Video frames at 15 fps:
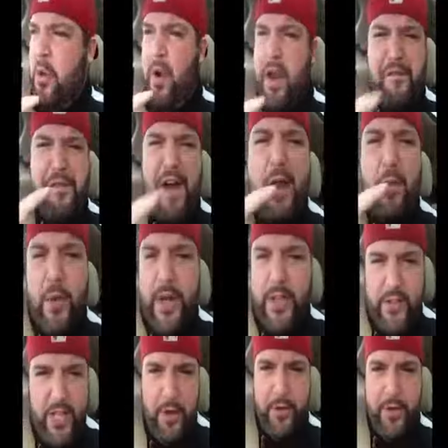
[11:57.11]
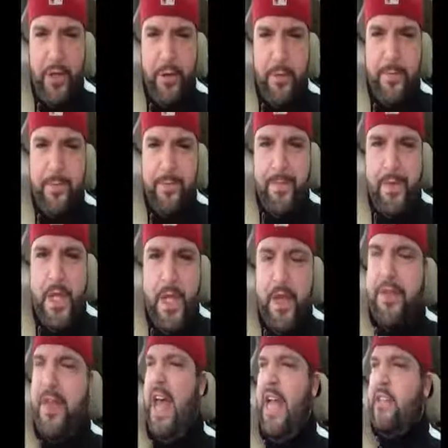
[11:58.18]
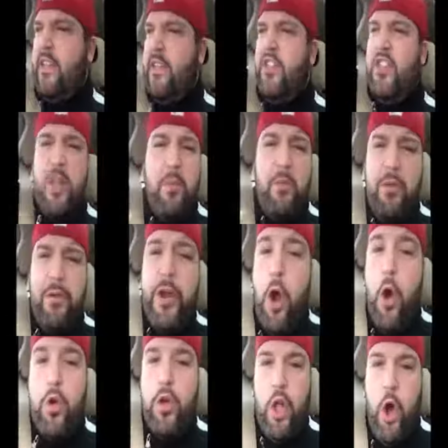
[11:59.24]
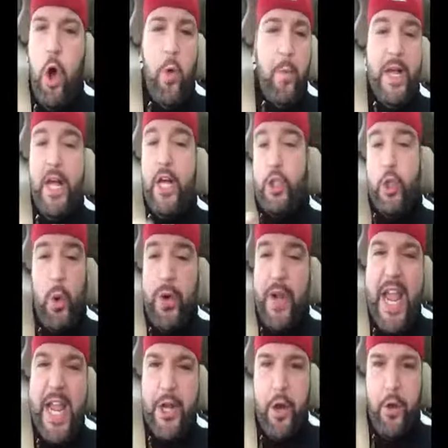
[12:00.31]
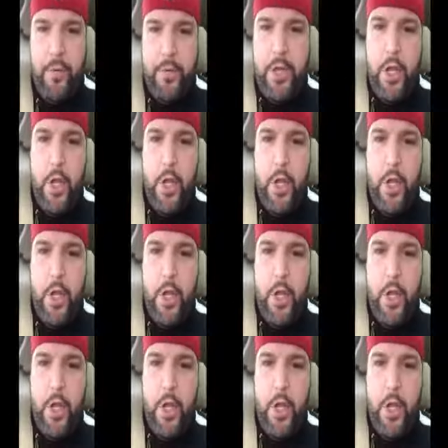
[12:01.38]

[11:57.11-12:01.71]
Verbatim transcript: what if I were to tell you that somewhere in Oklahoma, a tornado